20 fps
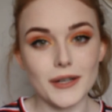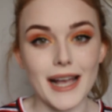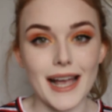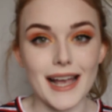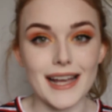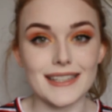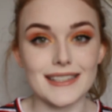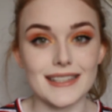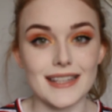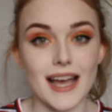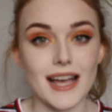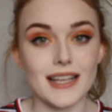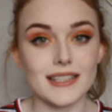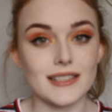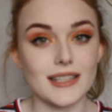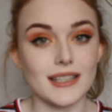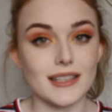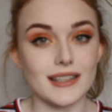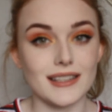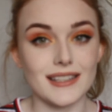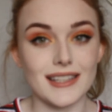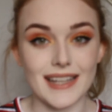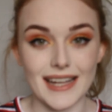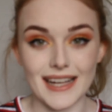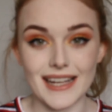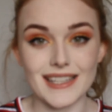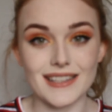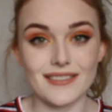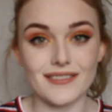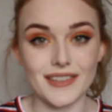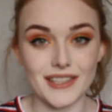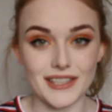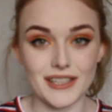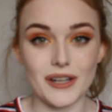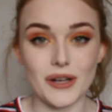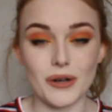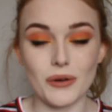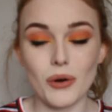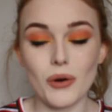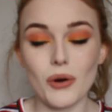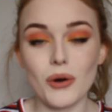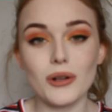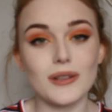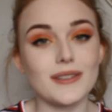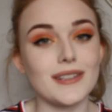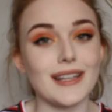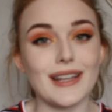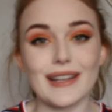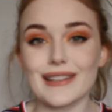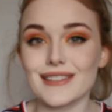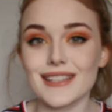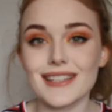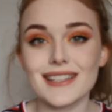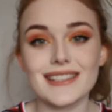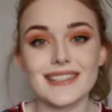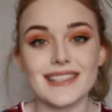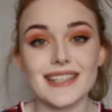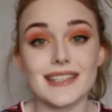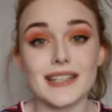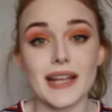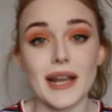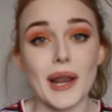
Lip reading: guys, that's today's video all done and dusted,